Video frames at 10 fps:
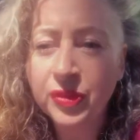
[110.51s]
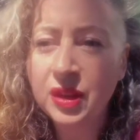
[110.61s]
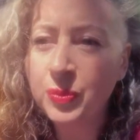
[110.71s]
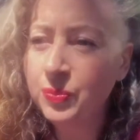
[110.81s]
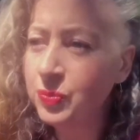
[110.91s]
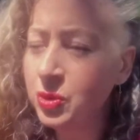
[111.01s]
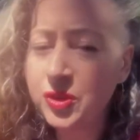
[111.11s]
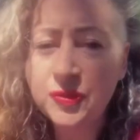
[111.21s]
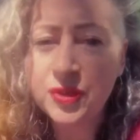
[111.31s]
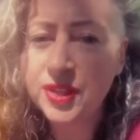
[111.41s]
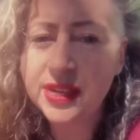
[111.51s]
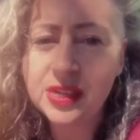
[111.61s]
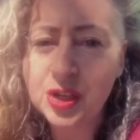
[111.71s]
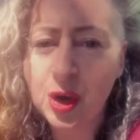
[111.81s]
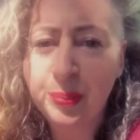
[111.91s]
And most of us
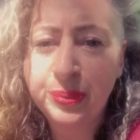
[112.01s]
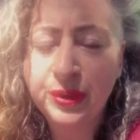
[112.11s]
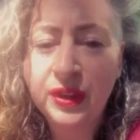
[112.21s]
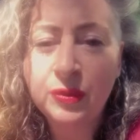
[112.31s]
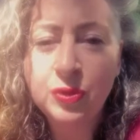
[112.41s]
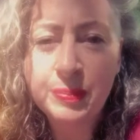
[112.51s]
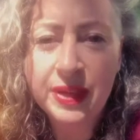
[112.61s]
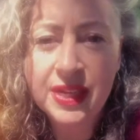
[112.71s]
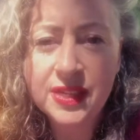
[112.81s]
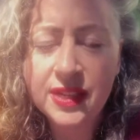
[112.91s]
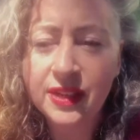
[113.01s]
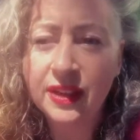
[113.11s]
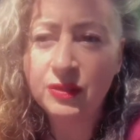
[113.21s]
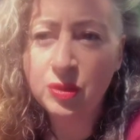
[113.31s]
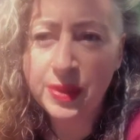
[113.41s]
end up repeating
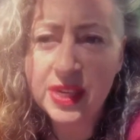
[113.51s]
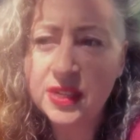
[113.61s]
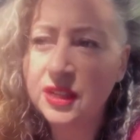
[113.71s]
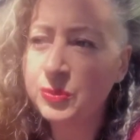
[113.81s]
and repeating,